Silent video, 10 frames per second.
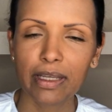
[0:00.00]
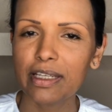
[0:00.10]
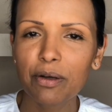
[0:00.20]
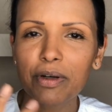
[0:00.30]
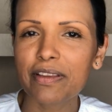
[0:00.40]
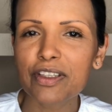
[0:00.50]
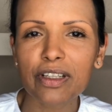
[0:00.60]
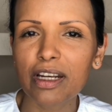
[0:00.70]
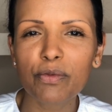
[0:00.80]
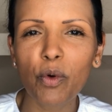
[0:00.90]
You know, one of those
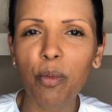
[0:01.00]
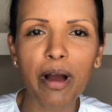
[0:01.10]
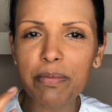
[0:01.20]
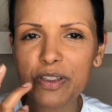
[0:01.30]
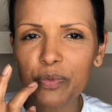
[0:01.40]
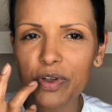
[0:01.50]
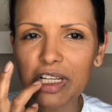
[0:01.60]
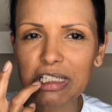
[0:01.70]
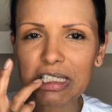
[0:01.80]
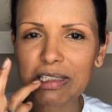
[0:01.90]
kind of all-purpose
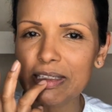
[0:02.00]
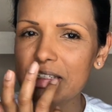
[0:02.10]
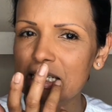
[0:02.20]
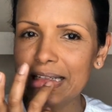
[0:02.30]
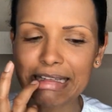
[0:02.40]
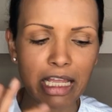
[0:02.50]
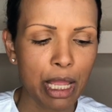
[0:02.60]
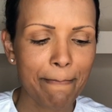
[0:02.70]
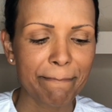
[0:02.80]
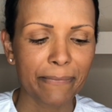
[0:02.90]
products to
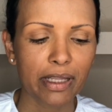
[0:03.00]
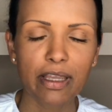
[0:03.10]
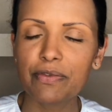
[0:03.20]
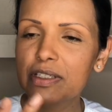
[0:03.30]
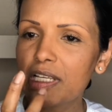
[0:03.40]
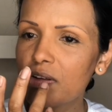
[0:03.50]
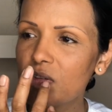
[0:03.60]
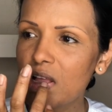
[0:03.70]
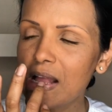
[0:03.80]
give yourself